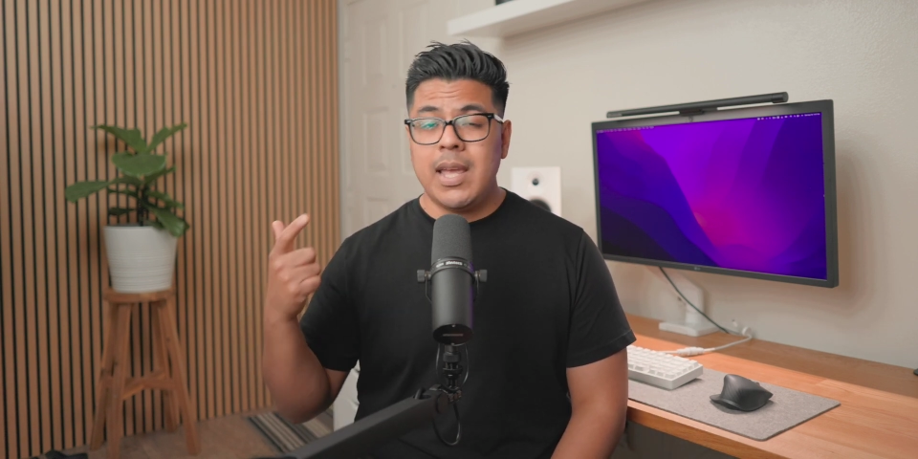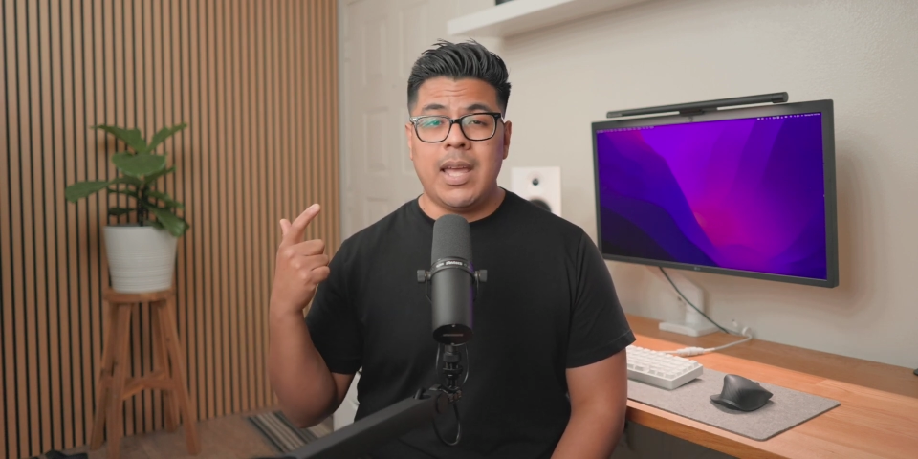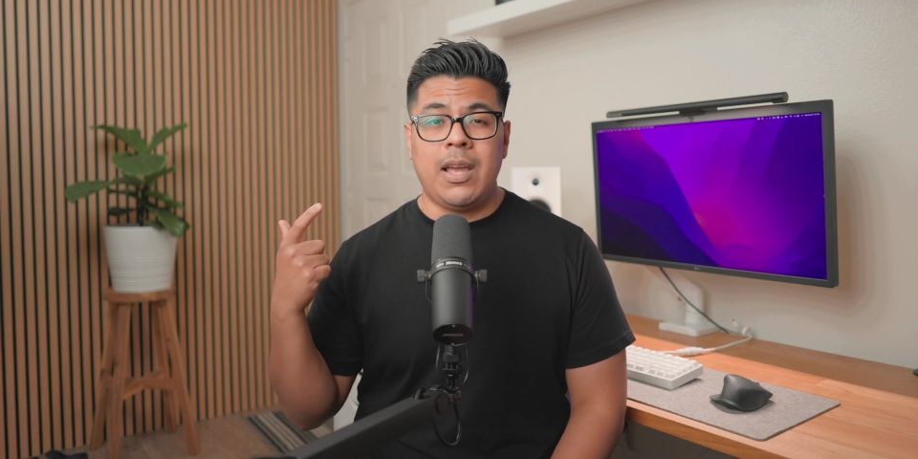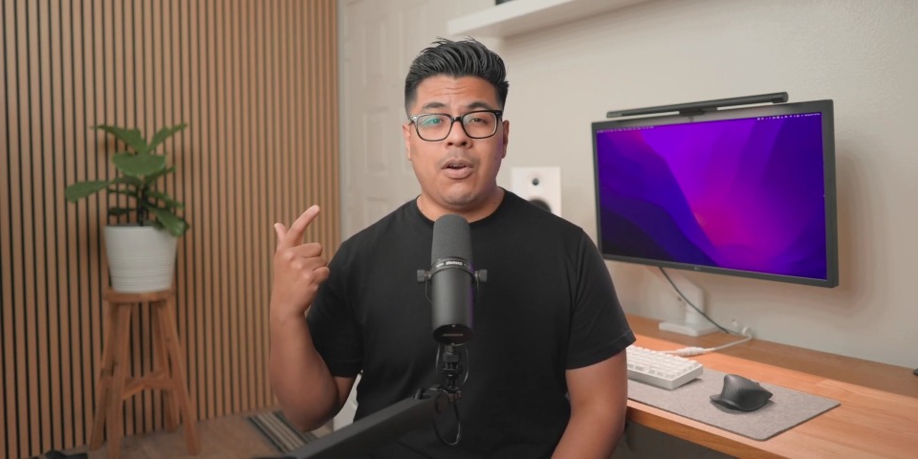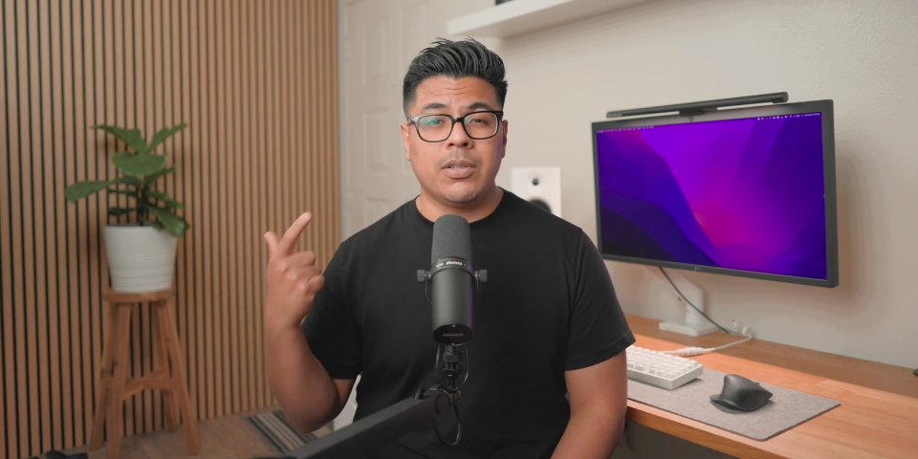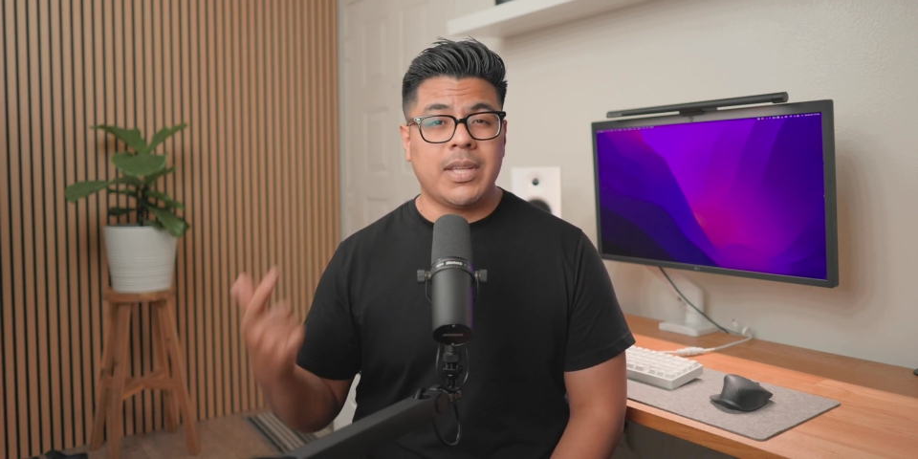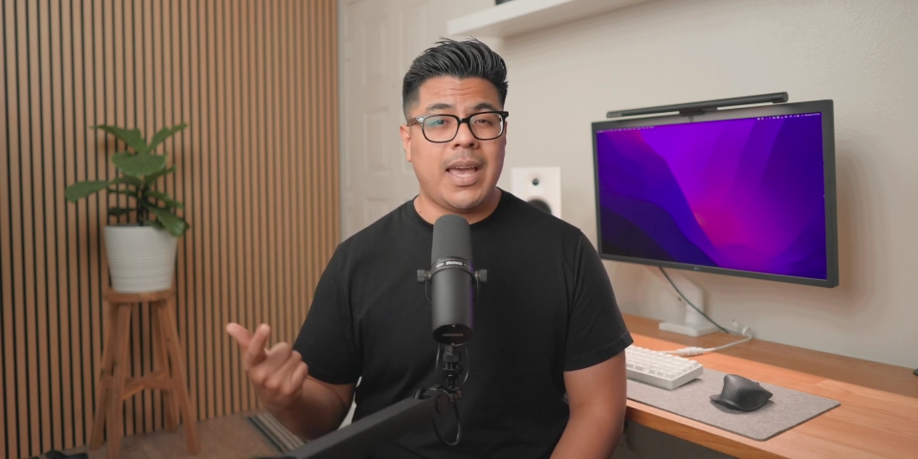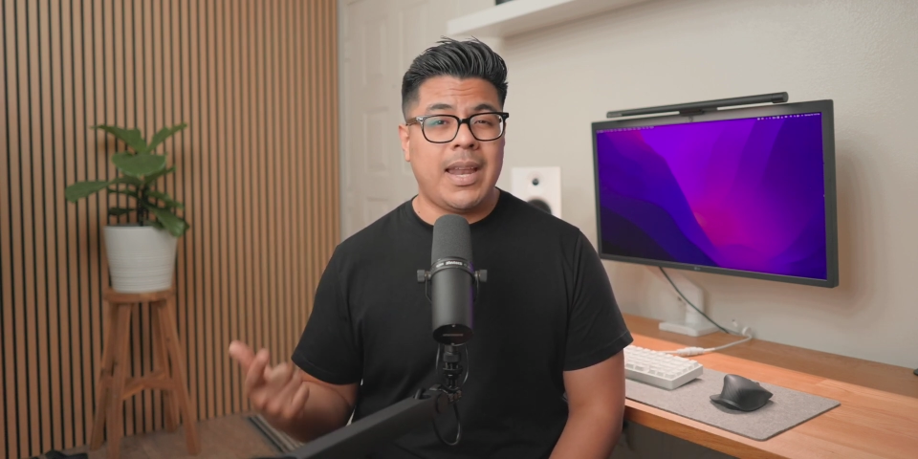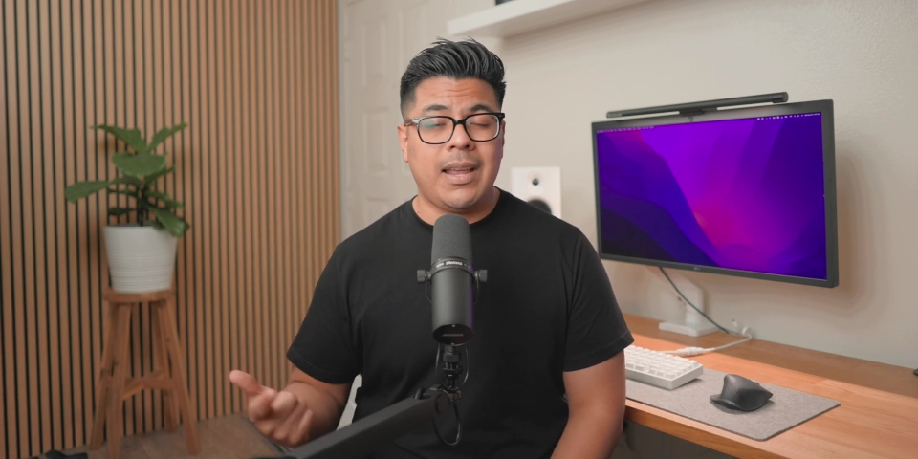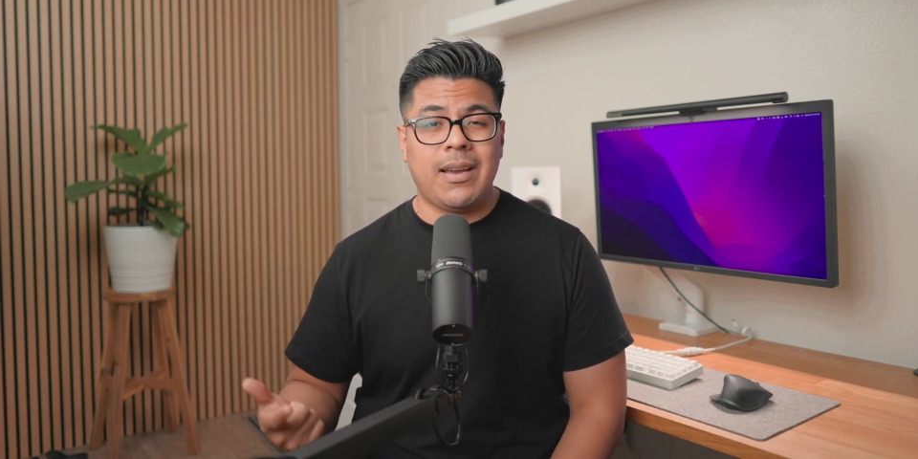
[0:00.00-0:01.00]
It goes
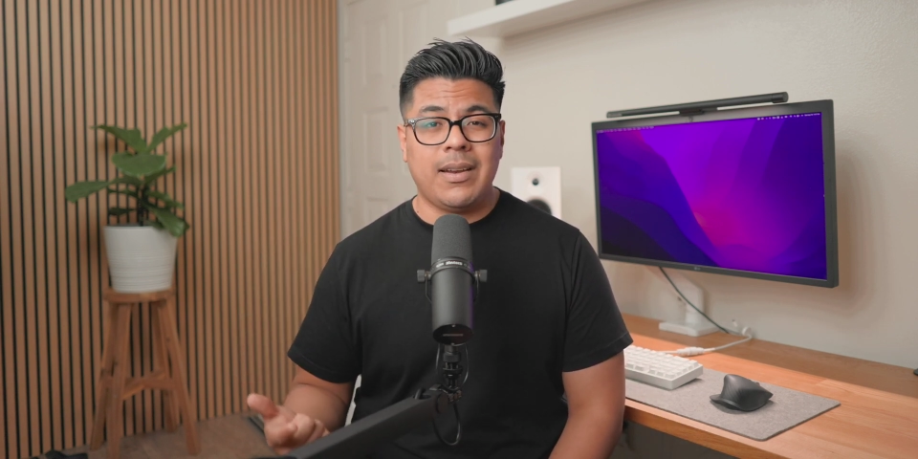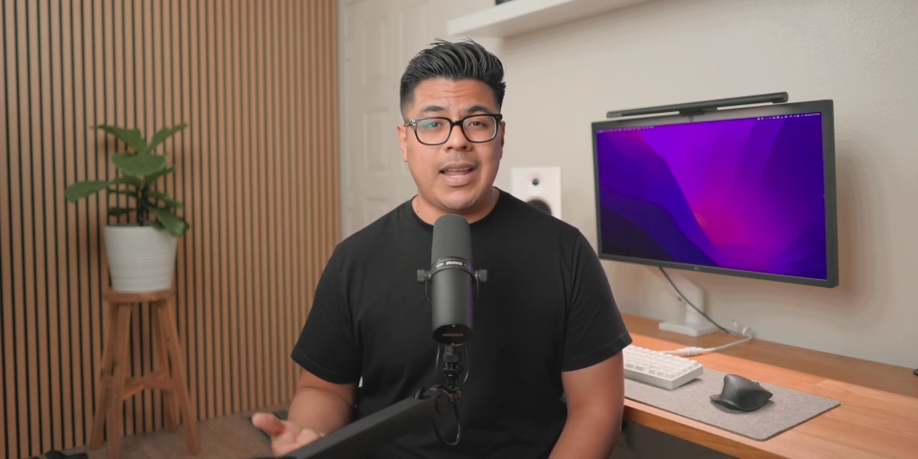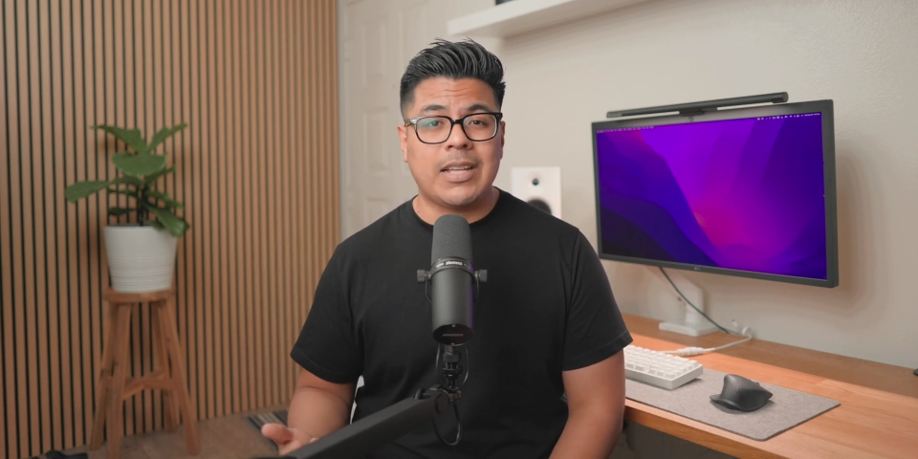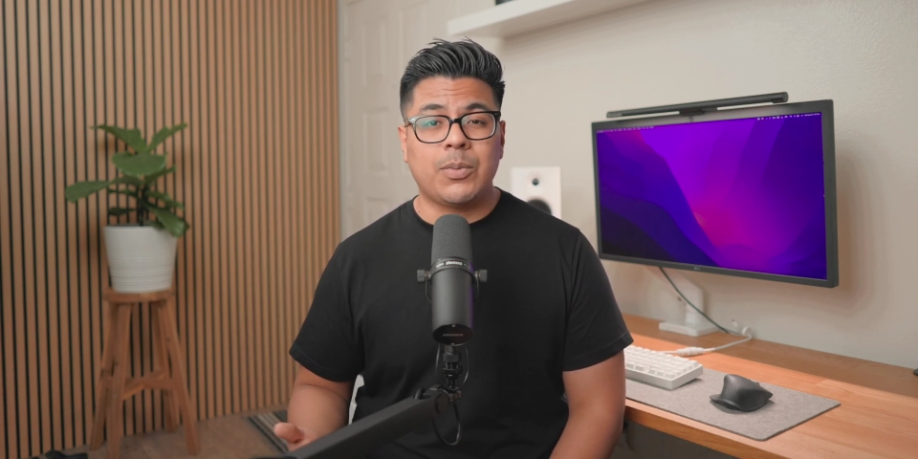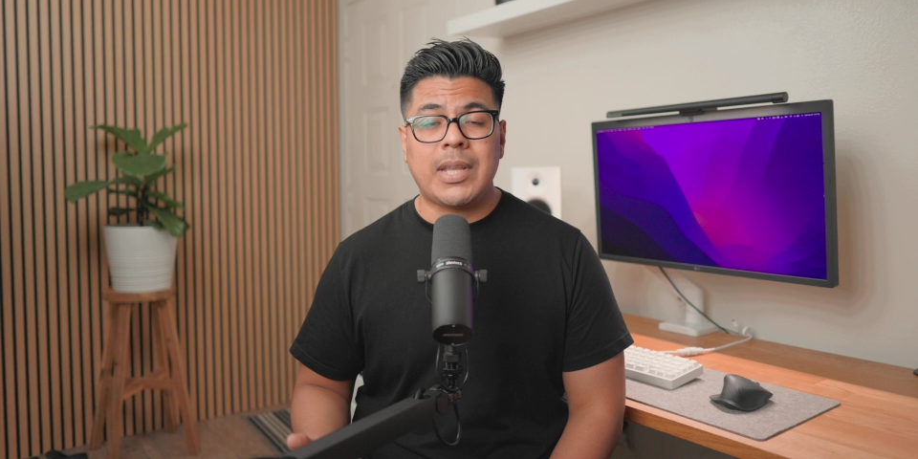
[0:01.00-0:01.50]
ahead and connects